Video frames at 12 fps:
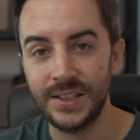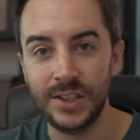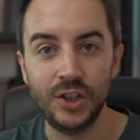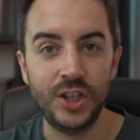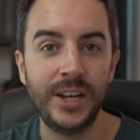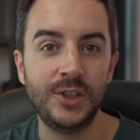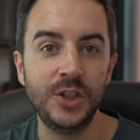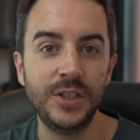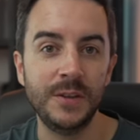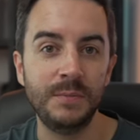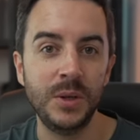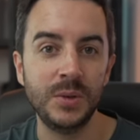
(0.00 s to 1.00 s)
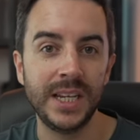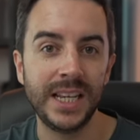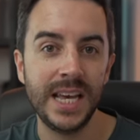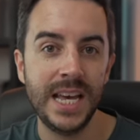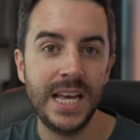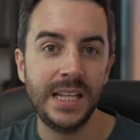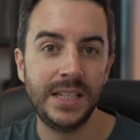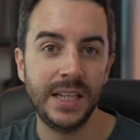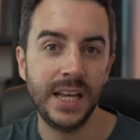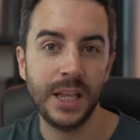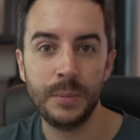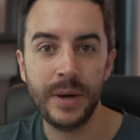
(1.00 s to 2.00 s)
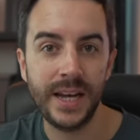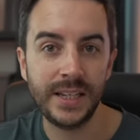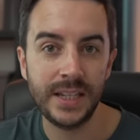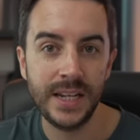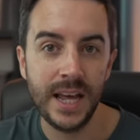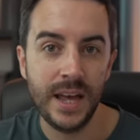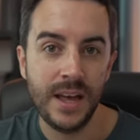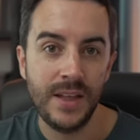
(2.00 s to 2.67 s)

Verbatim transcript: suggestions of music to the other person,